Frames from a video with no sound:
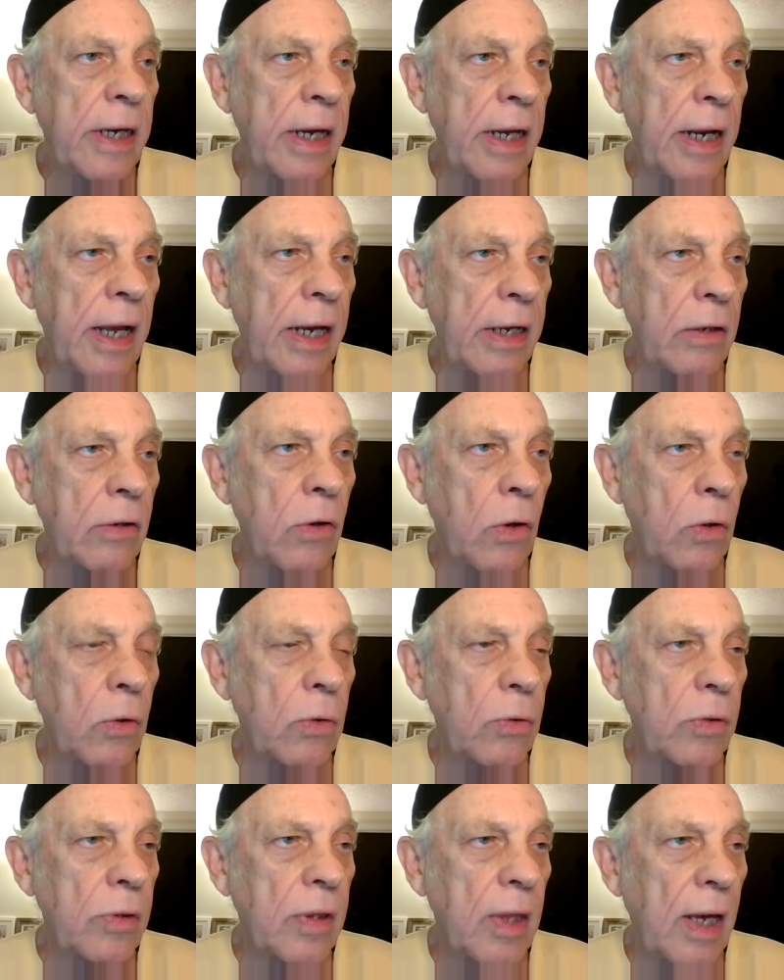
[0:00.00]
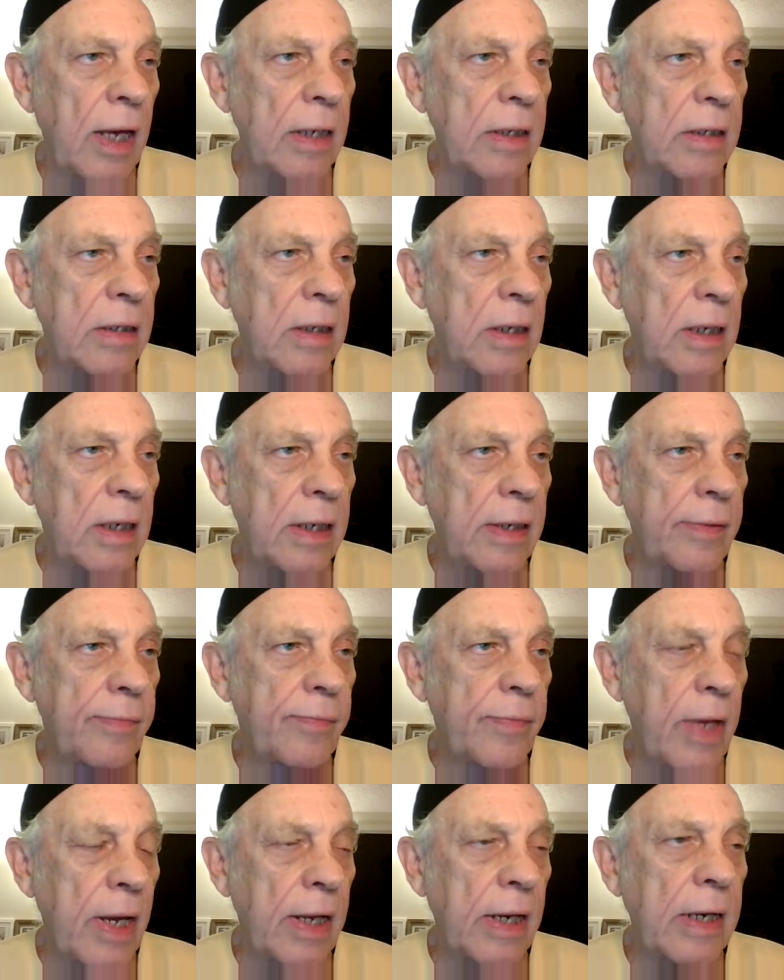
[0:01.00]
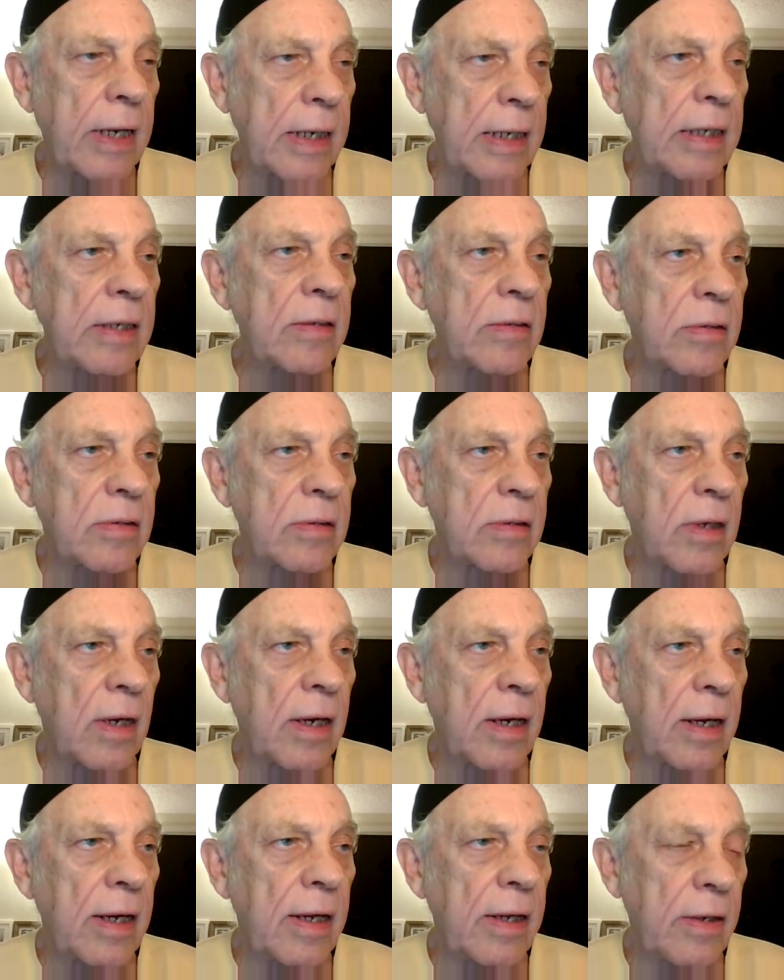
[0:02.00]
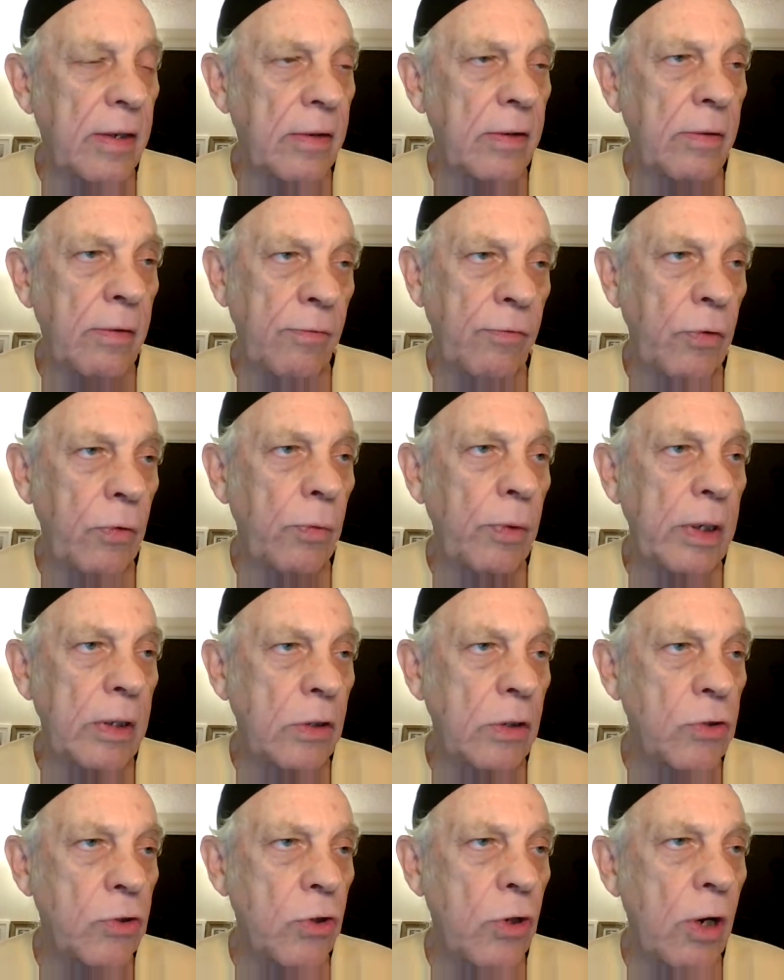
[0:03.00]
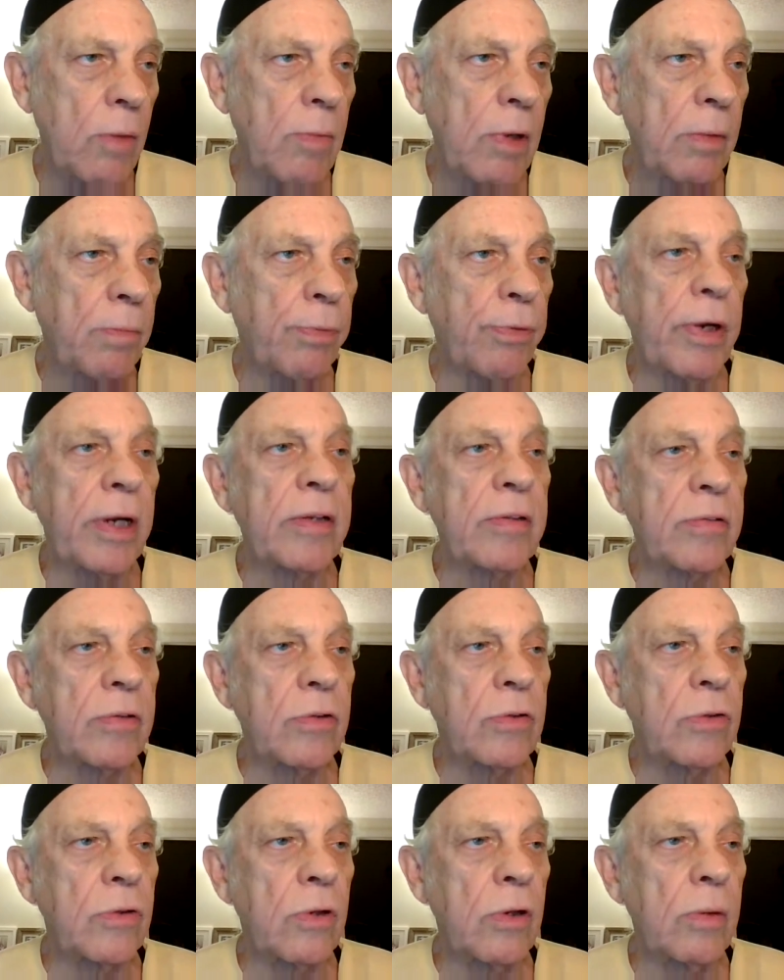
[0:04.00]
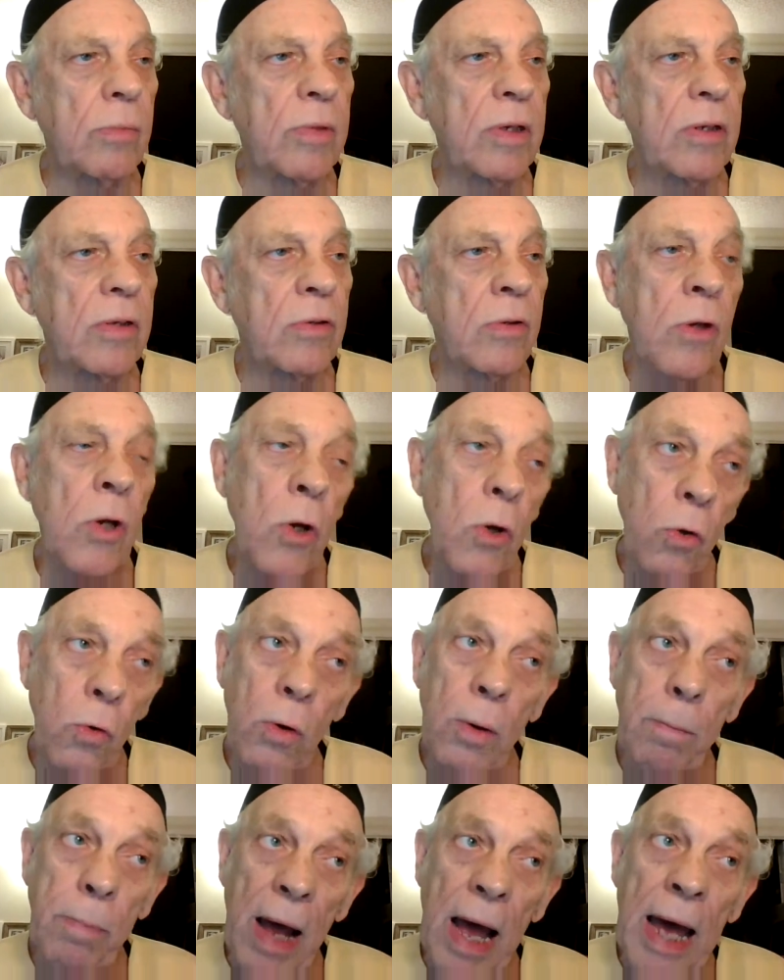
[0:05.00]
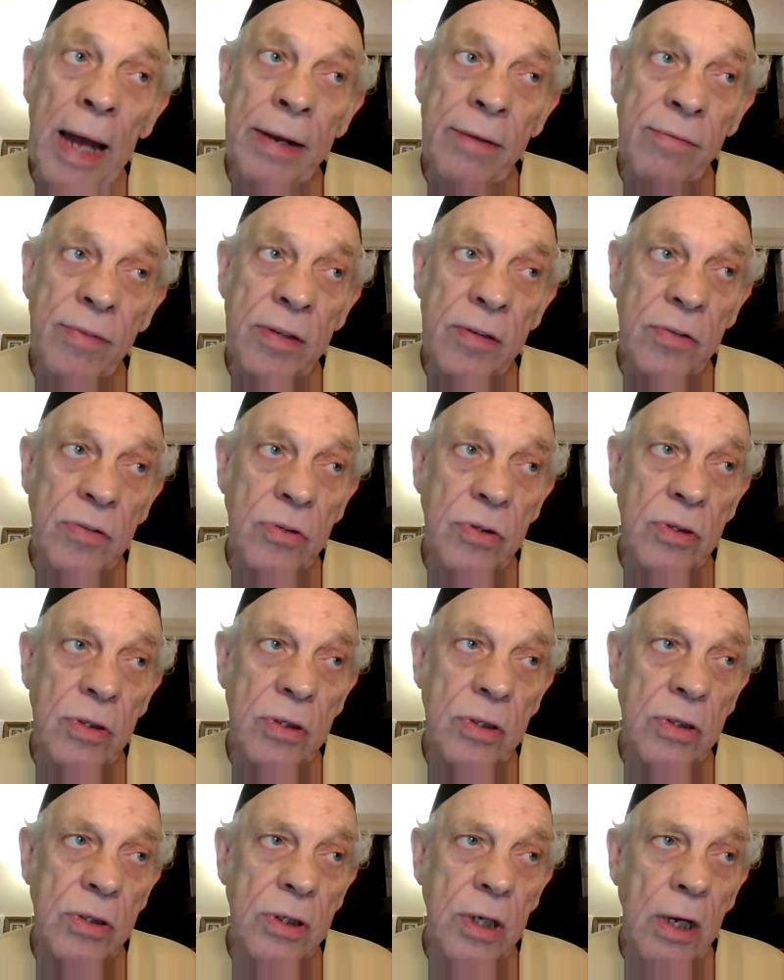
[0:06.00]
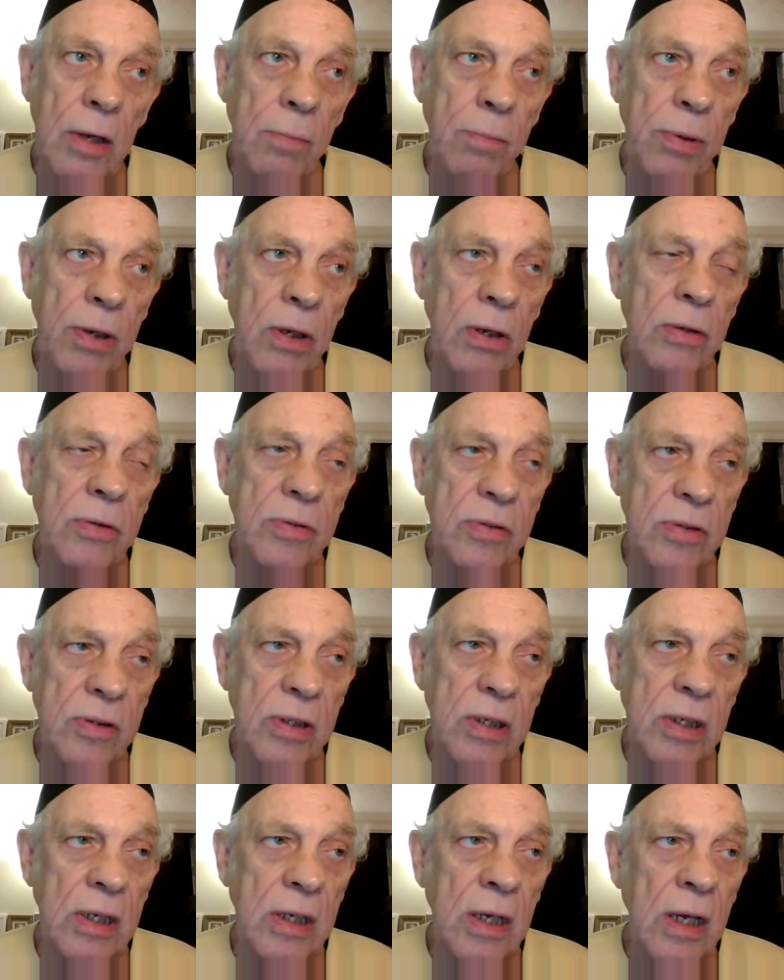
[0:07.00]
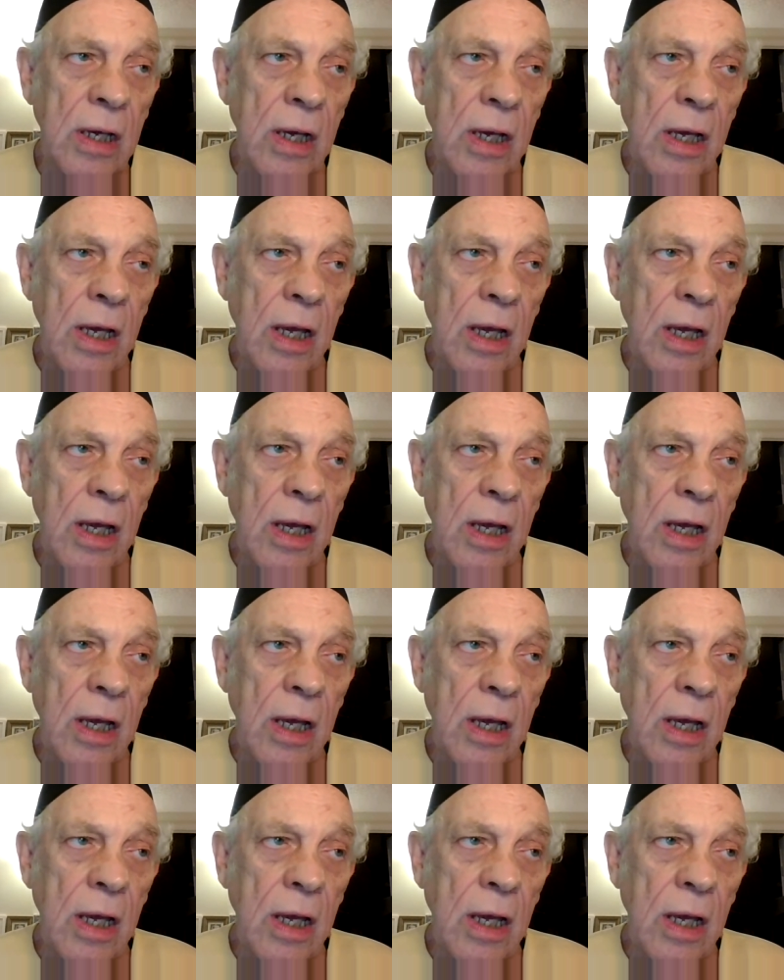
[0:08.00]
and I know that uh, at least uh, if you read the German press, the Germans who were part of this J P O C